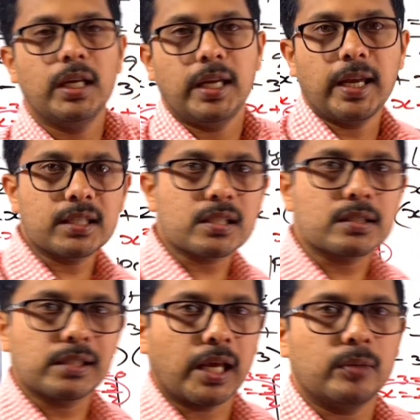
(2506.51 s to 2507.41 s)
X
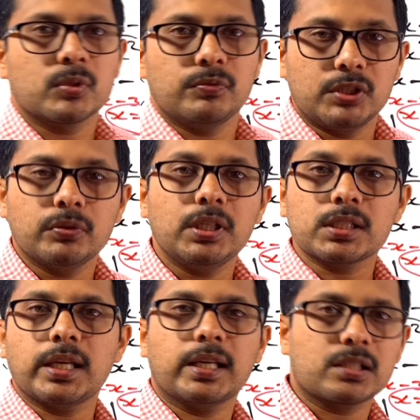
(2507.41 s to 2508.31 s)
times, which one
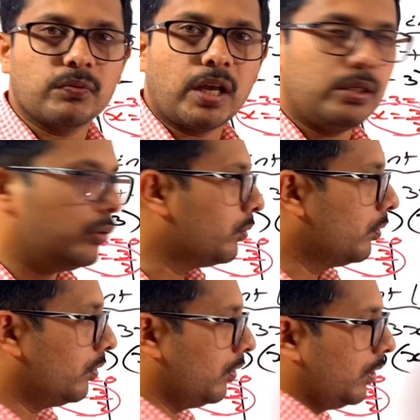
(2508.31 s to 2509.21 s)
is the x value?
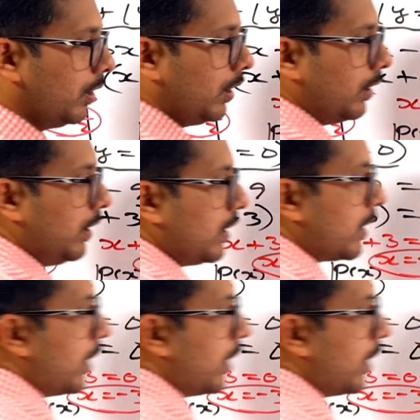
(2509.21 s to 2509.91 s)
These